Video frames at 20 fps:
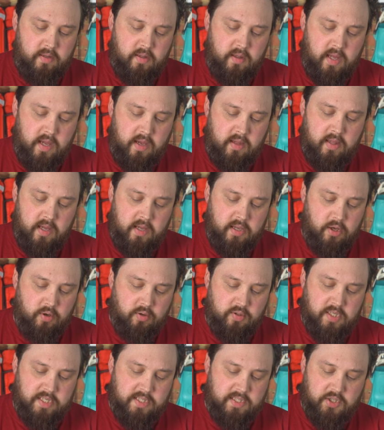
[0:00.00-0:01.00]
They're
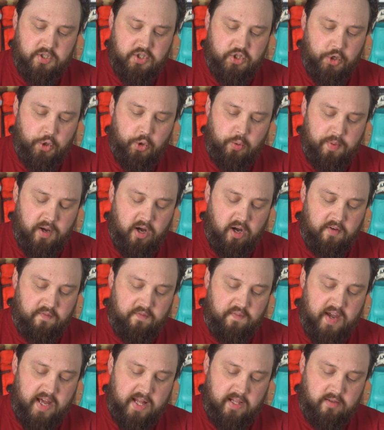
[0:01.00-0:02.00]
usually just two-part
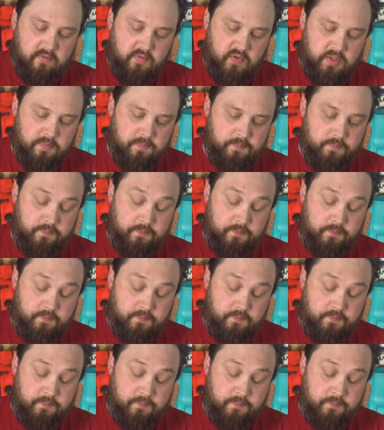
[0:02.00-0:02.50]
valves.